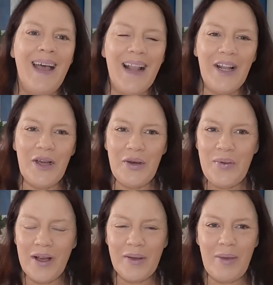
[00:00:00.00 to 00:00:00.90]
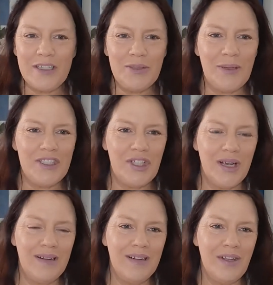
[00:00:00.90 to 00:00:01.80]
Hello, welcome back to my
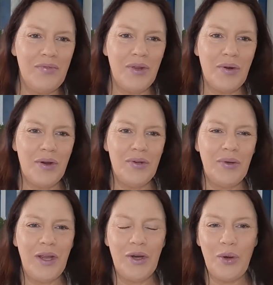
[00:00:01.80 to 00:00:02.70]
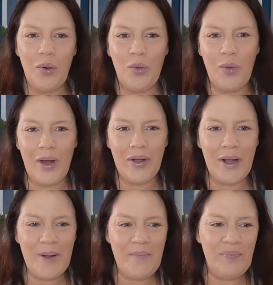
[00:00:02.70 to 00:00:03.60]
channel. If you are new here,
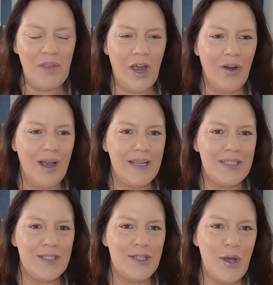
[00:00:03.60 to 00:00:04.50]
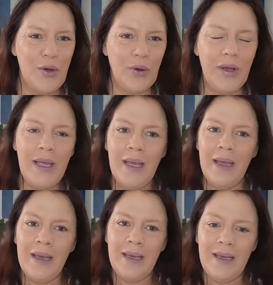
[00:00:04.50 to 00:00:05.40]
welcome. All right, so
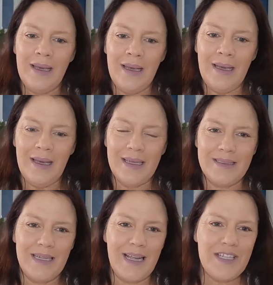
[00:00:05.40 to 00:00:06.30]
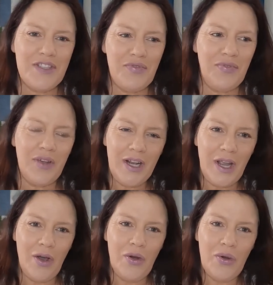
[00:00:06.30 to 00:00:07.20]
in today's
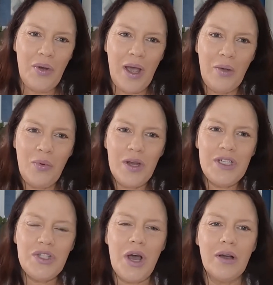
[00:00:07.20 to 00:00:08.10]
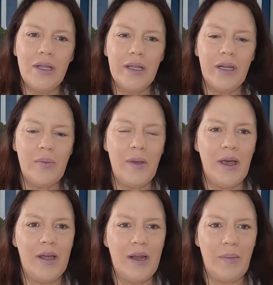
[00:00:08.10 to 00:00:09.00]
video, I want to talk a little
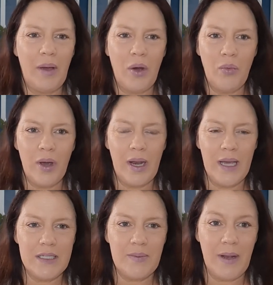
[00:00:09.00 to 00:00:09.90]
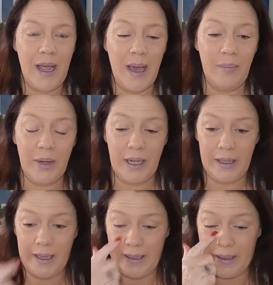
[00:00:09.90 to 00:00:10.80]
bit about what has been happening
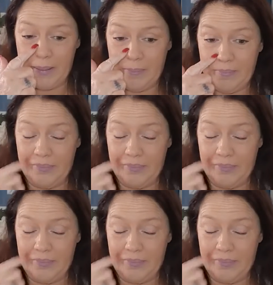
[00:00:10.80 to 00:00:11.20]
lately